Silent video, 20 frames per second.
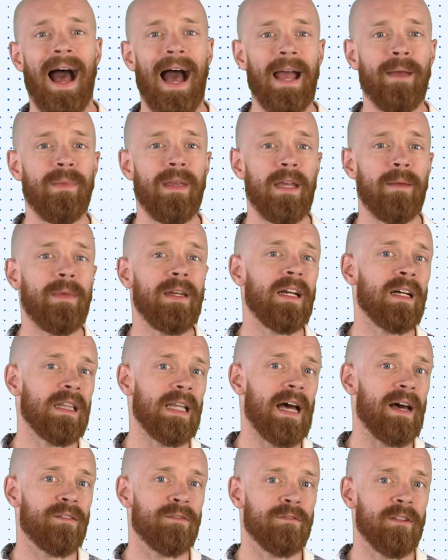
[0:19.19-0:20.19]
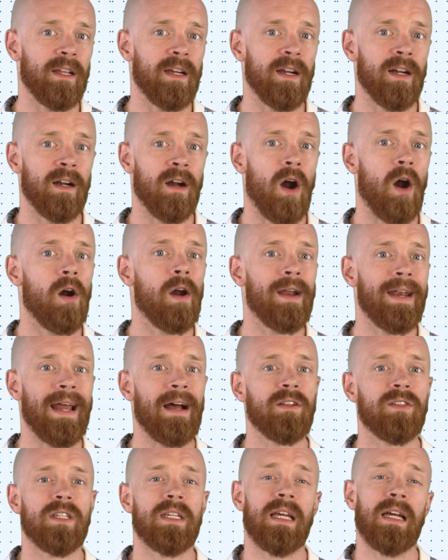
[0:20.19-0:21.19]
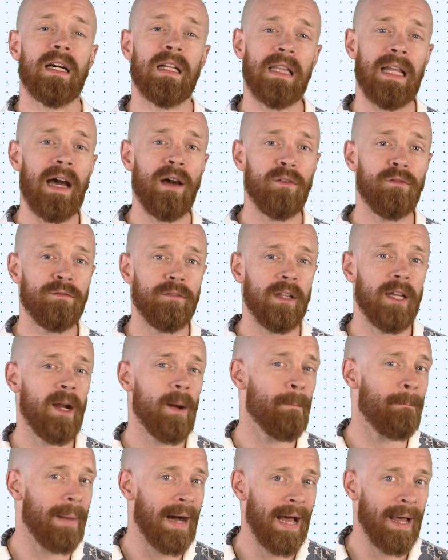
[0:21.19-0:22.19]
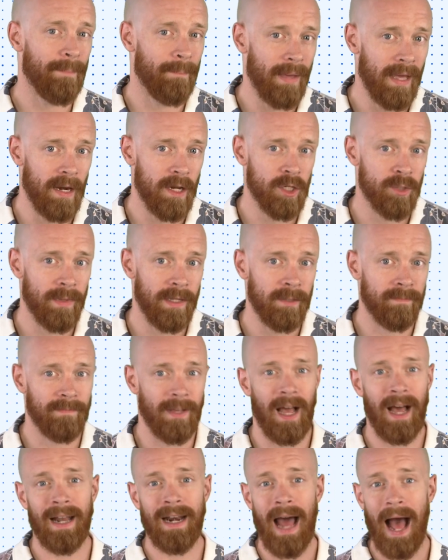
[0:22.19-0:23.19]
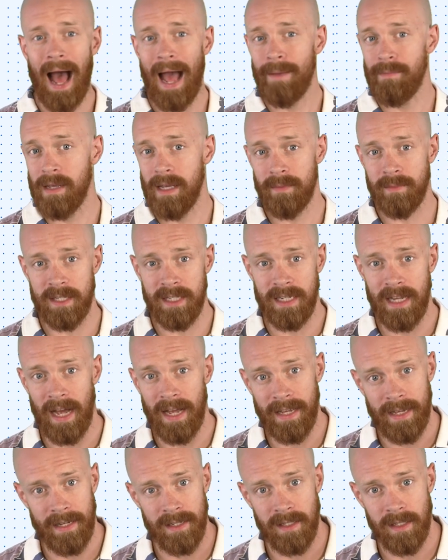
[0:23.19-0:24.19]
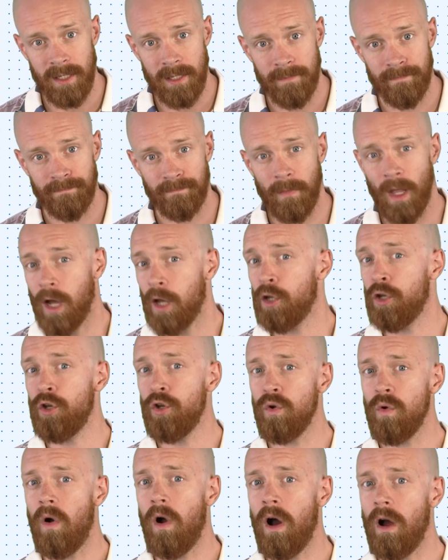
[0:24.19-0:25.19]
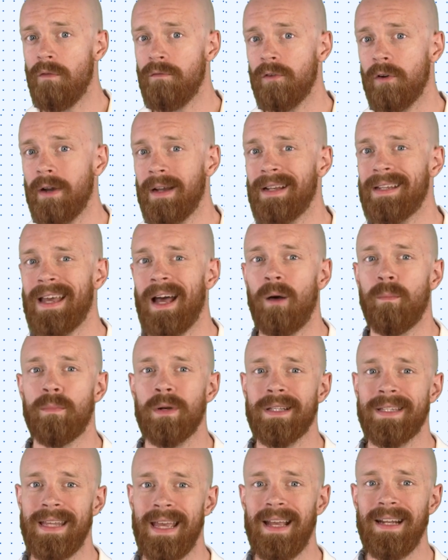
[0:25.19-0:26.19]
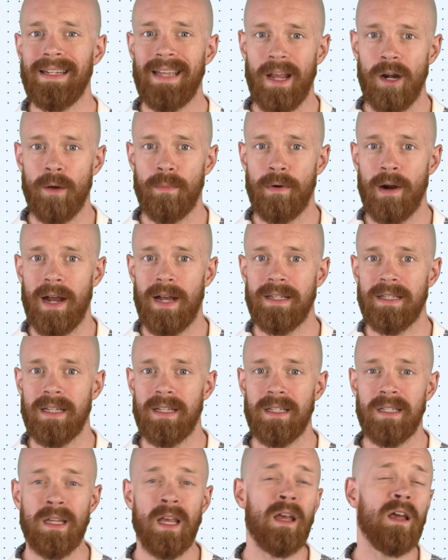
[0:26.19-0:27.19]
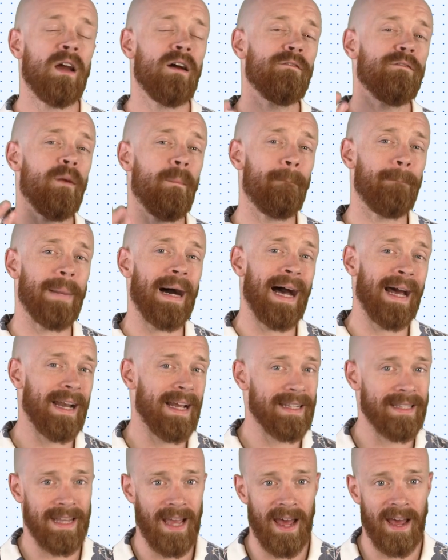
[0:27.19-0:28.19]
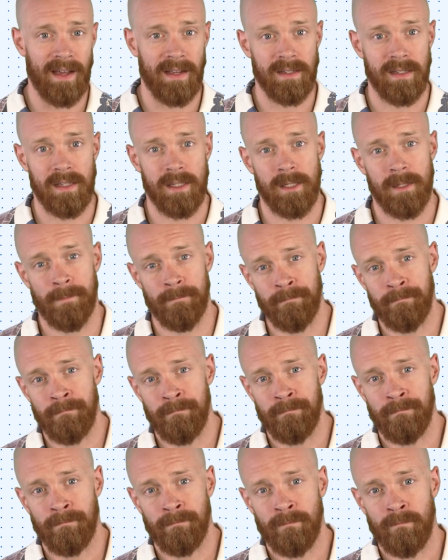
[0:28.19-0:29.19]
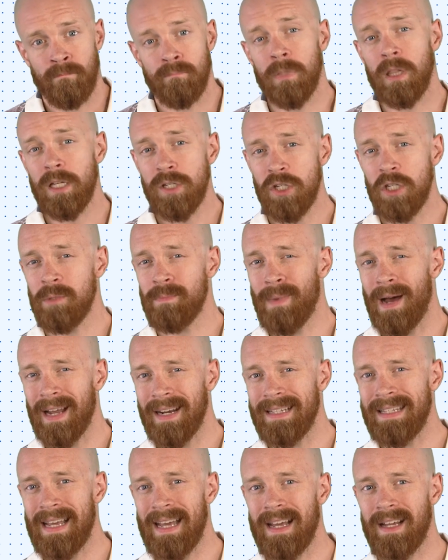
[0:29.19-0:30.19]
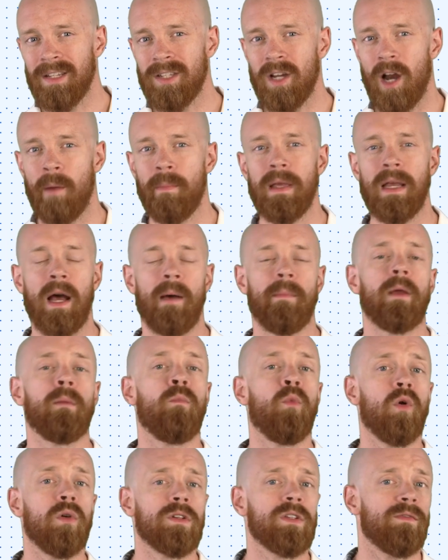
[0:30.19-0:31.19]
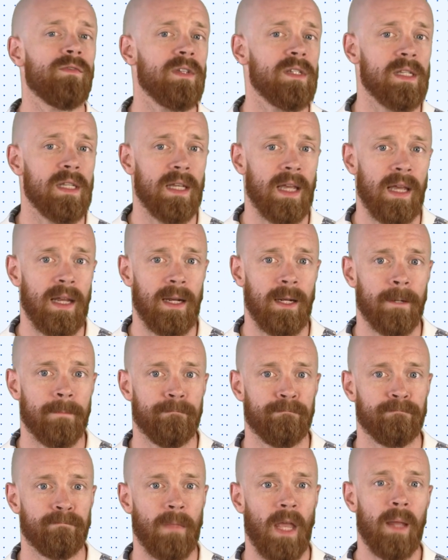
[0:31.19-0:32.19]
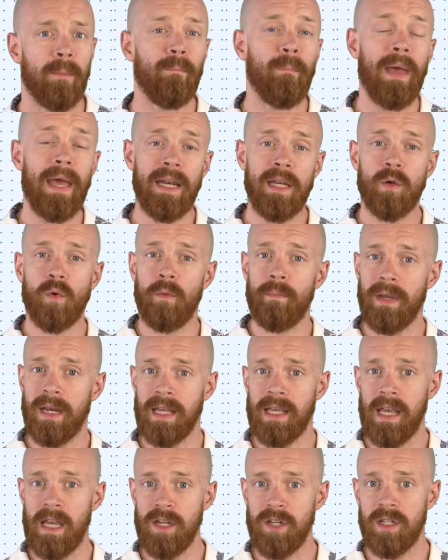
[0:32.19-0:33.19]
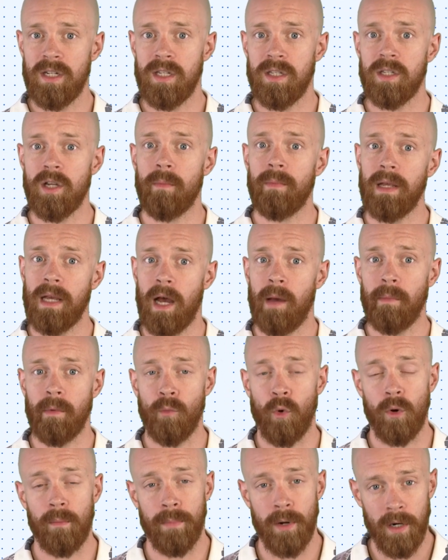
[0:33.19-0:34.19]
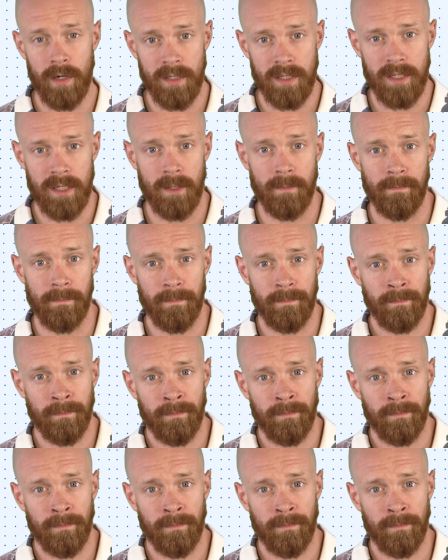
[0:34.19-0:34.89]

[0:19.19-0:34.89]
IBM and Cloudflare are announcing Cloudflare Bot Management on IBM CIS, a new offering to help protect enterprises from bot attacks. Malicious bot attacks are becoming more sophisticated, and manual mitigations are becoming more burdensome.